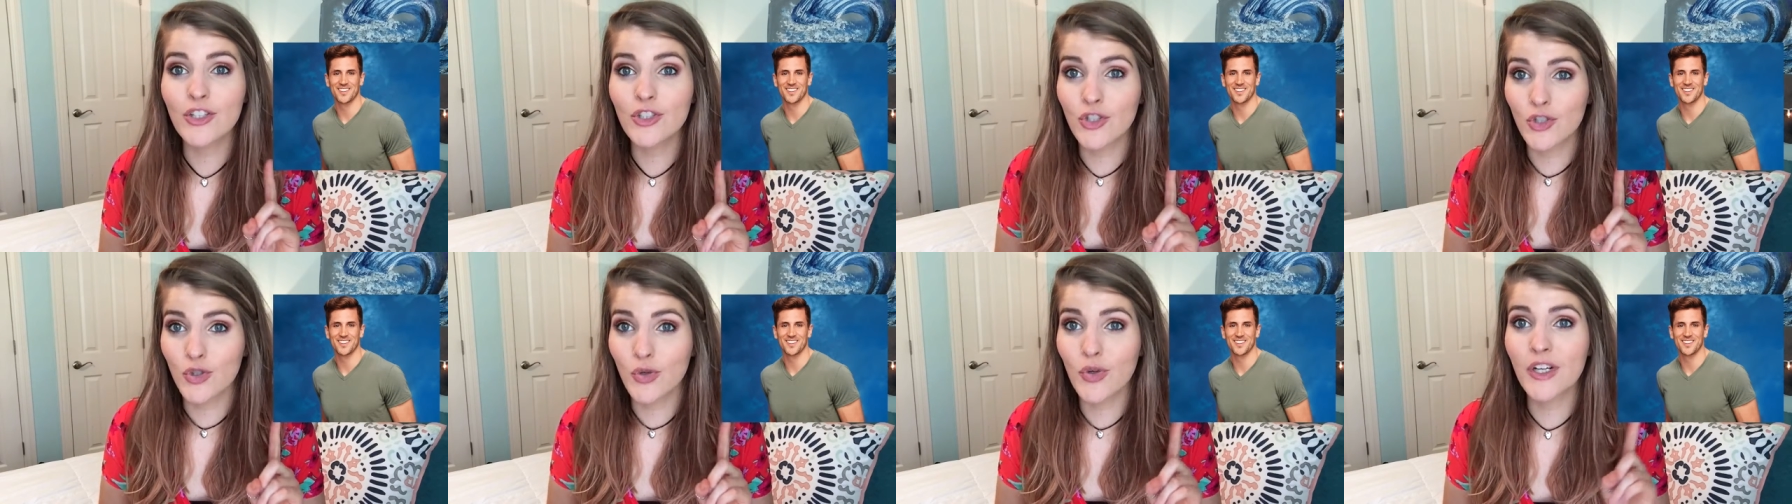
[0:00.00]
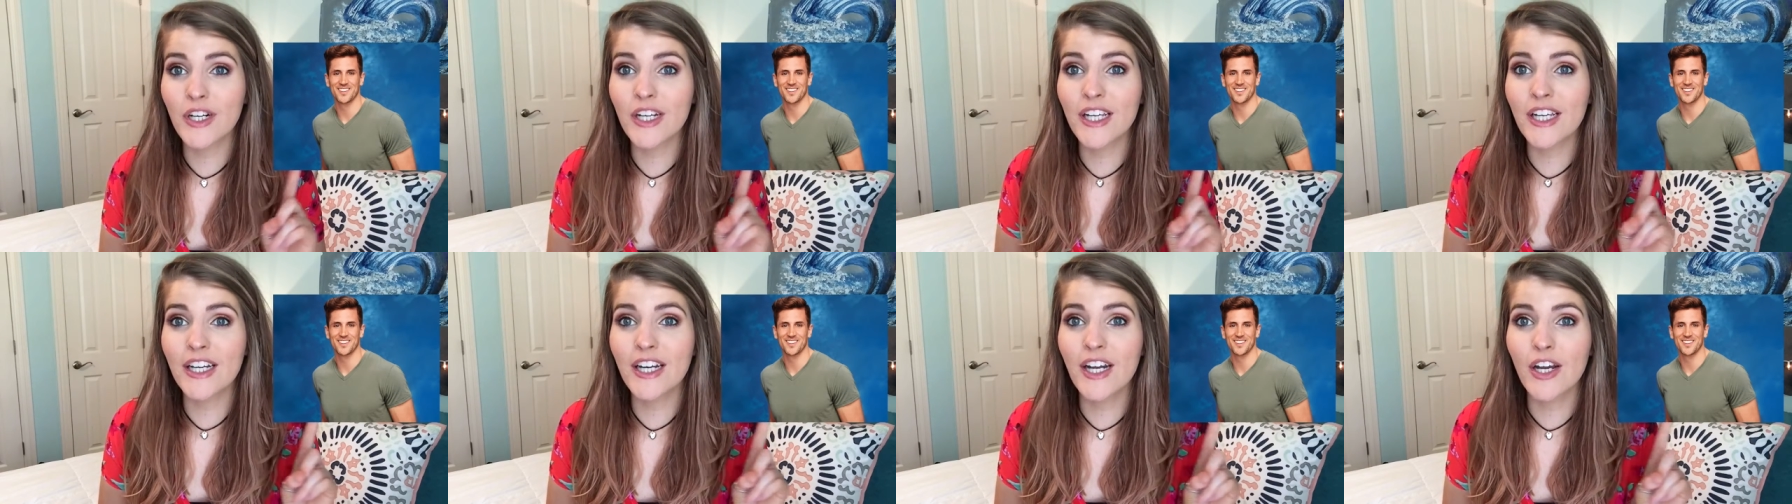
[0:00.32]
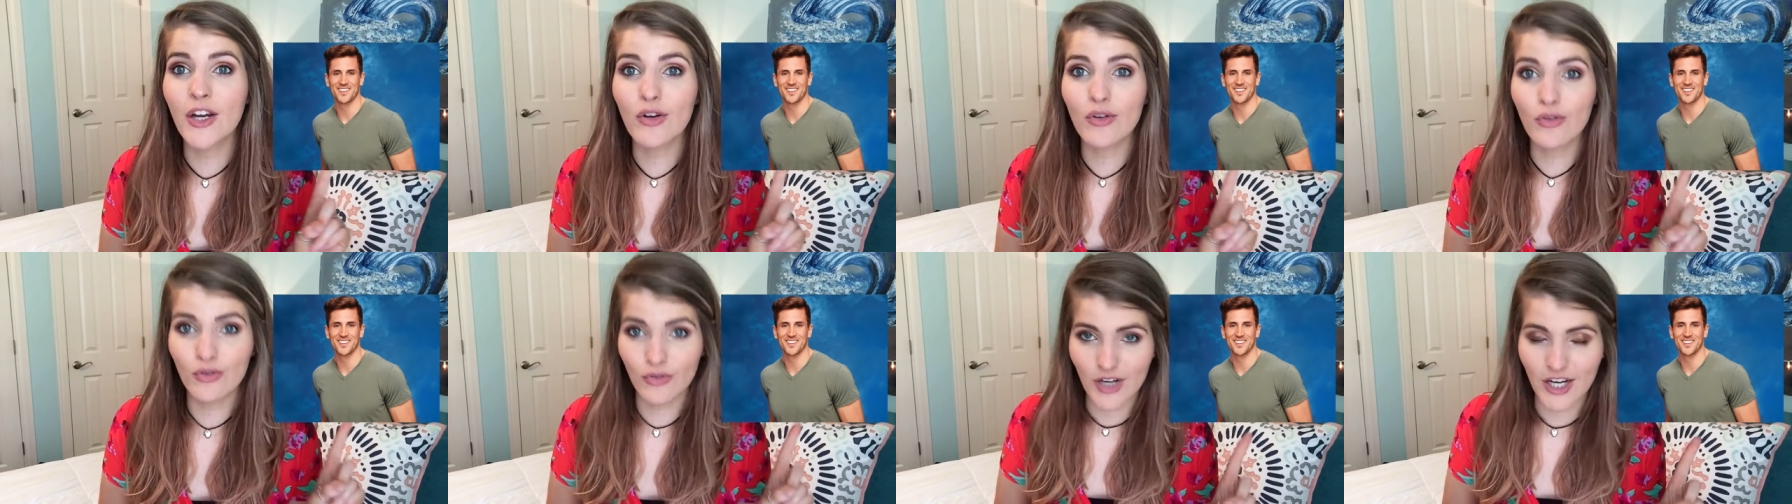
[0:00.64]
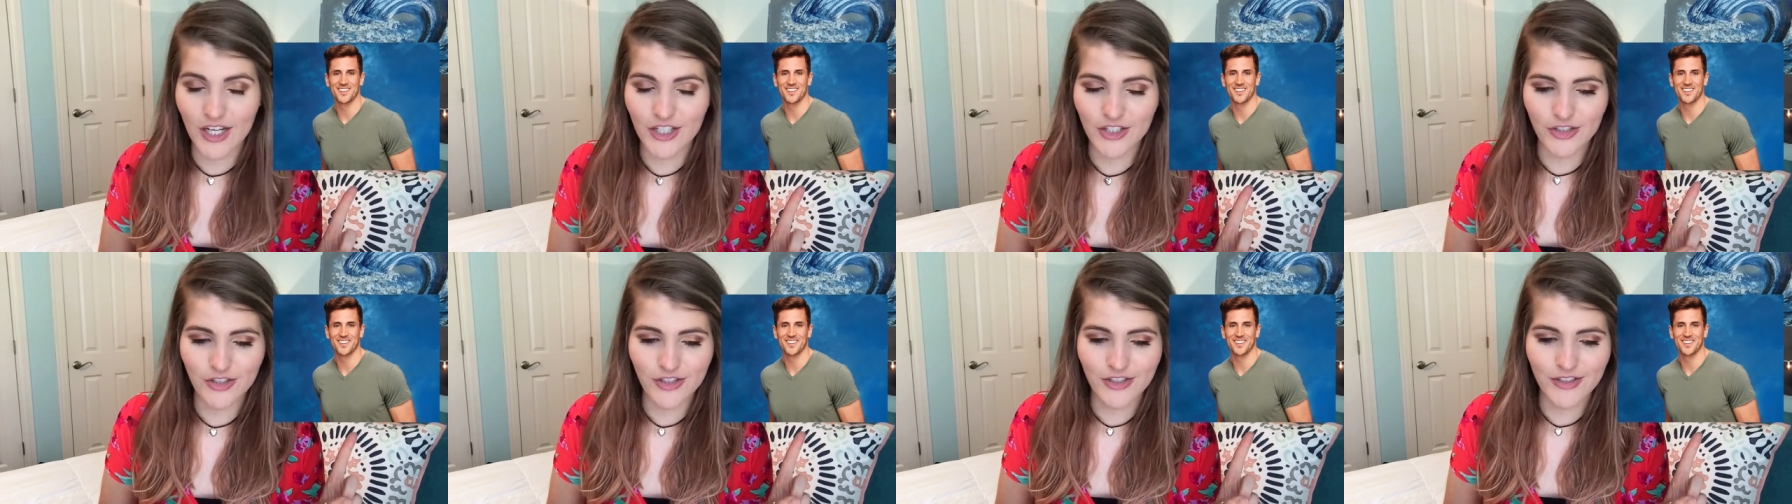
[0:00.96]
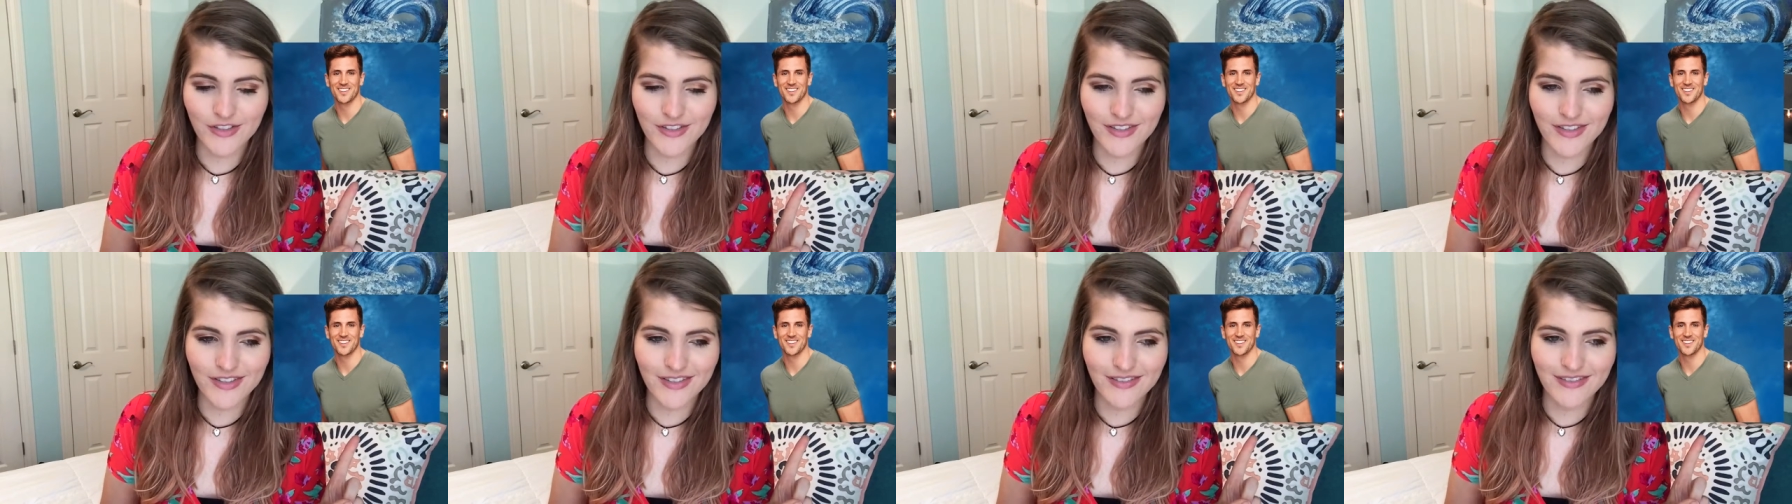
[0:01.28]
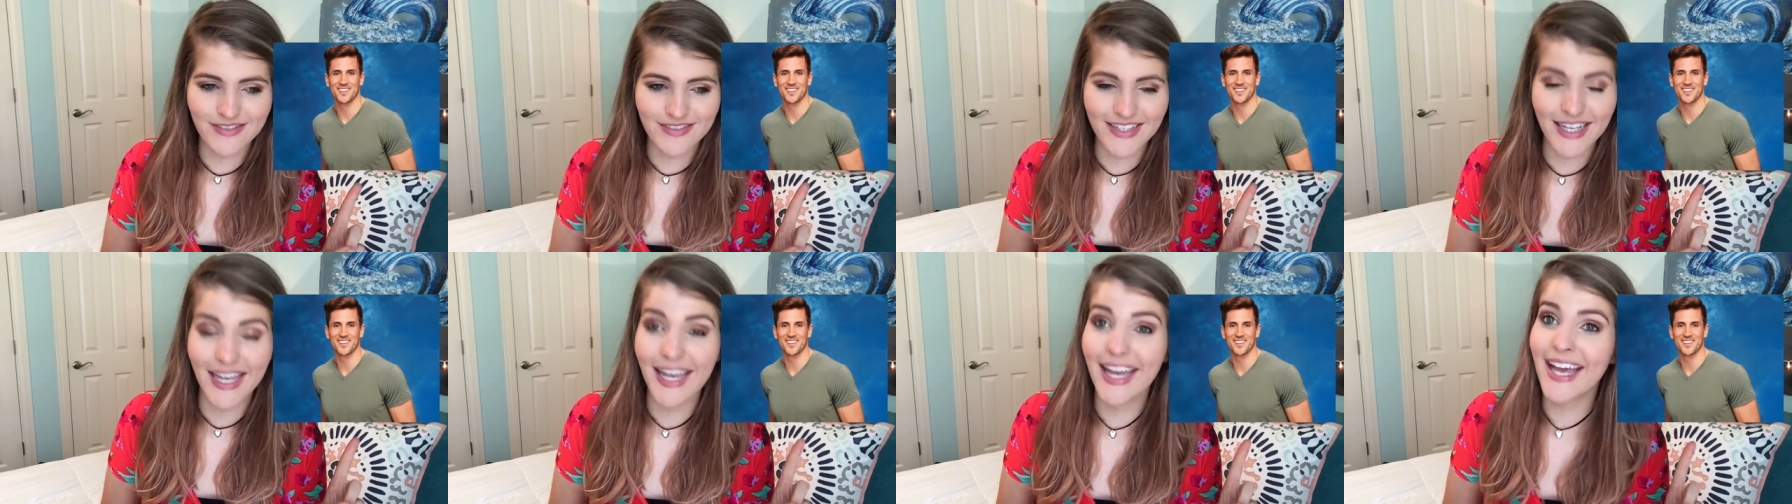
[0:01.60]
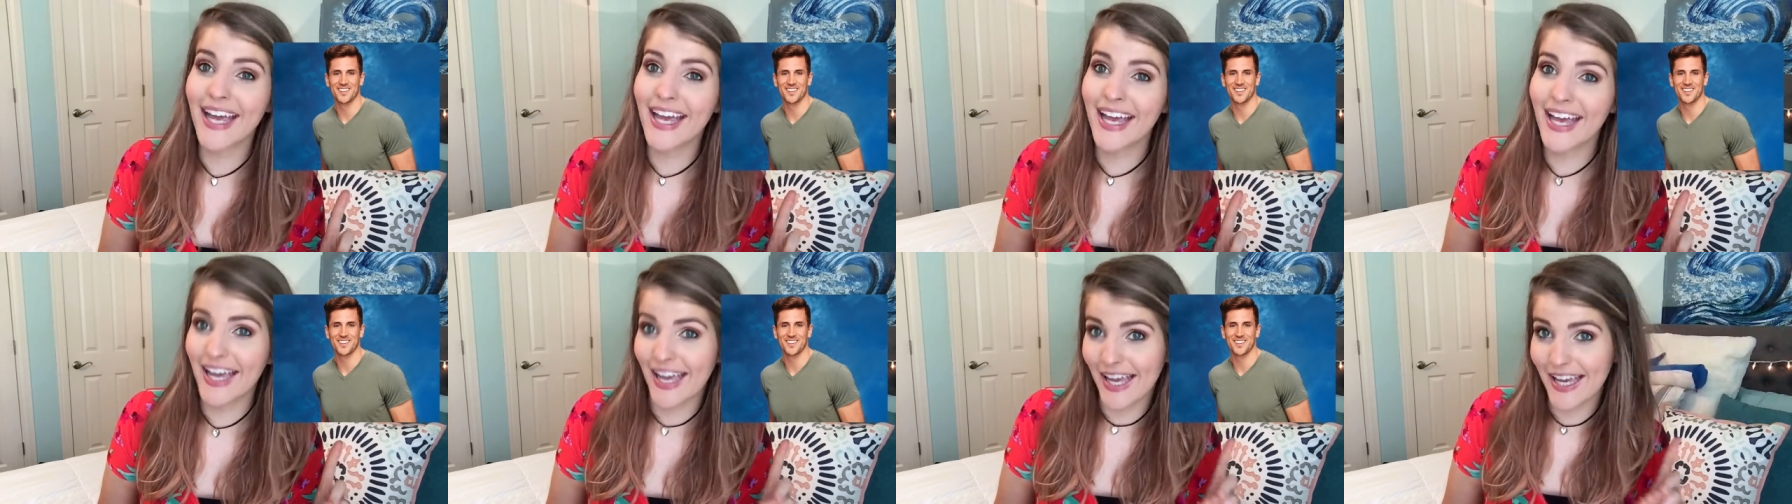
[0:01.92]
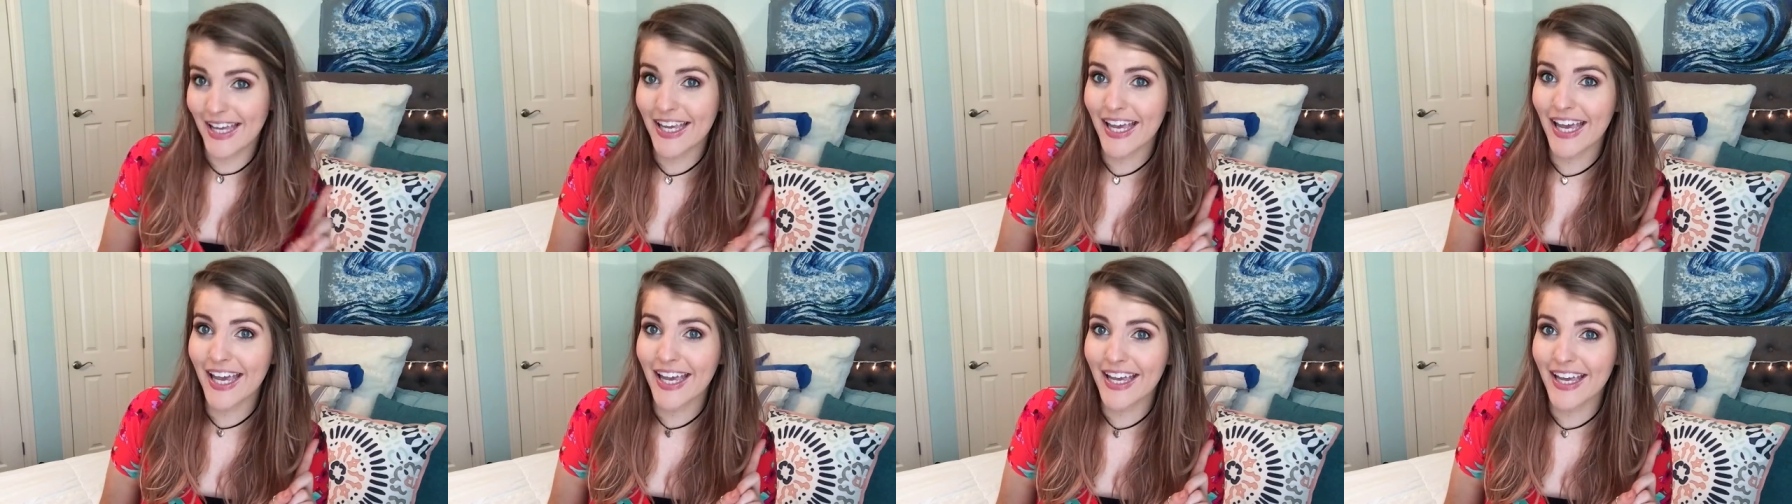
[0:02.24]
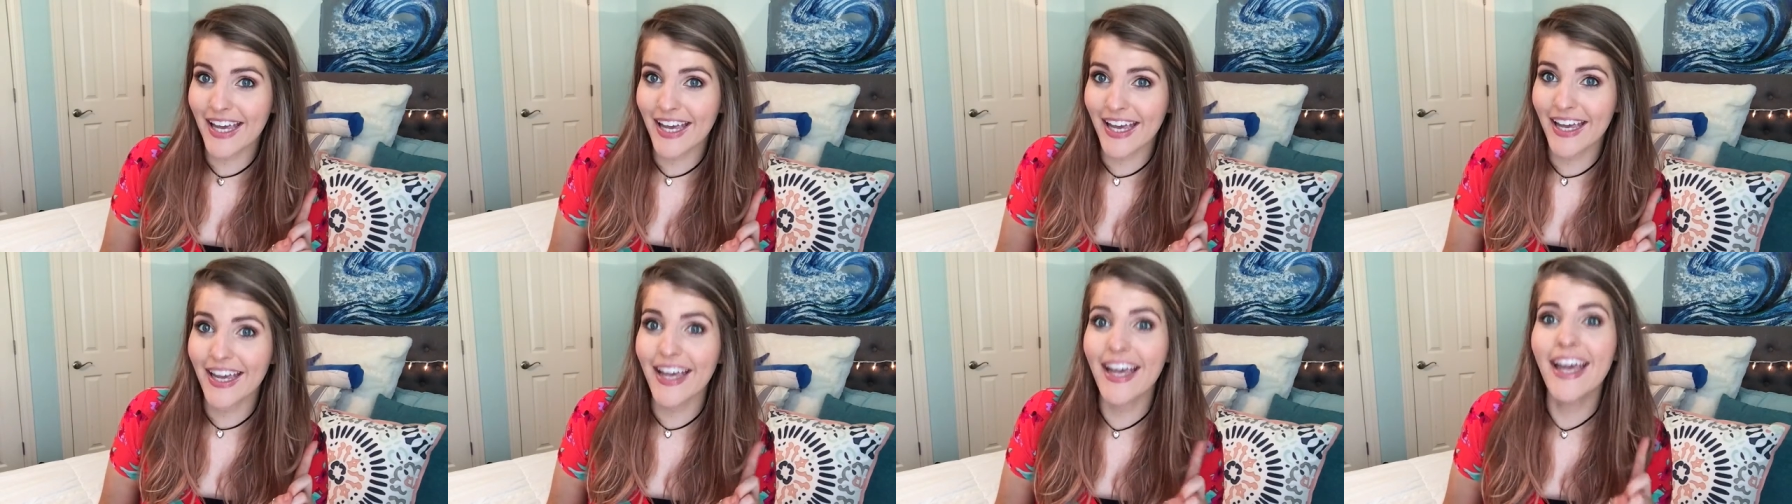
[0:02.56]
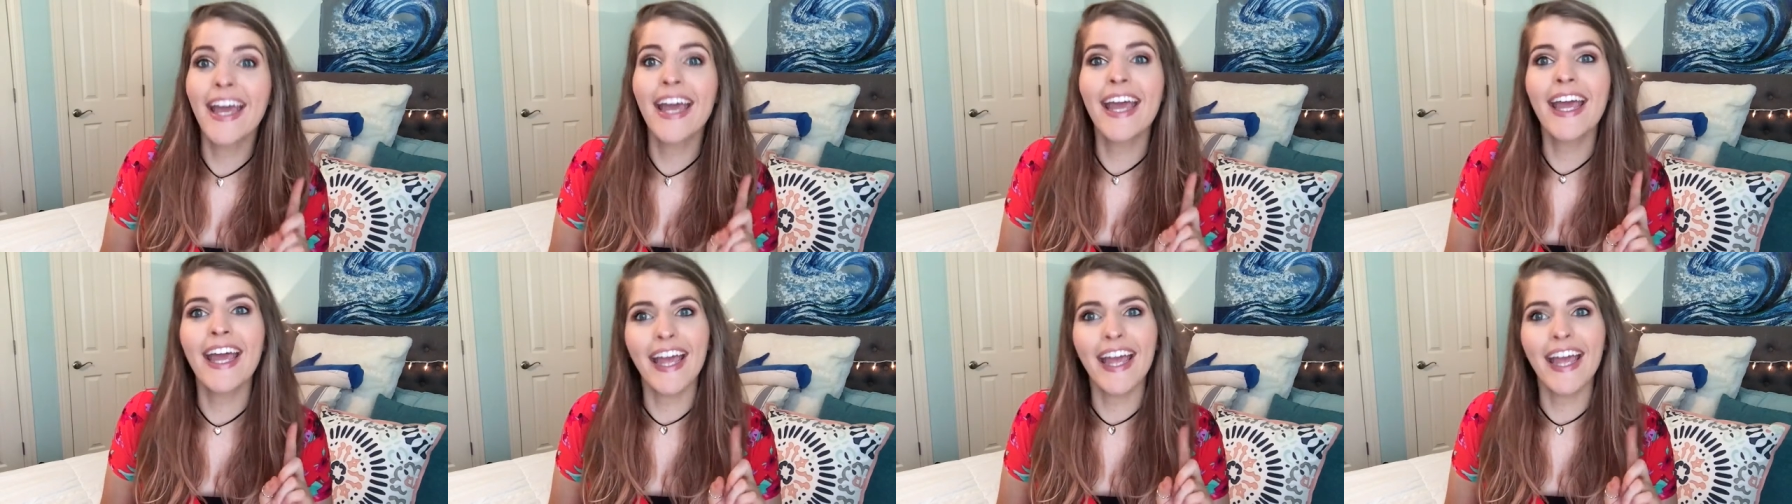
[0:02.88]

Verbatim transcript: Jordan Rogers, aka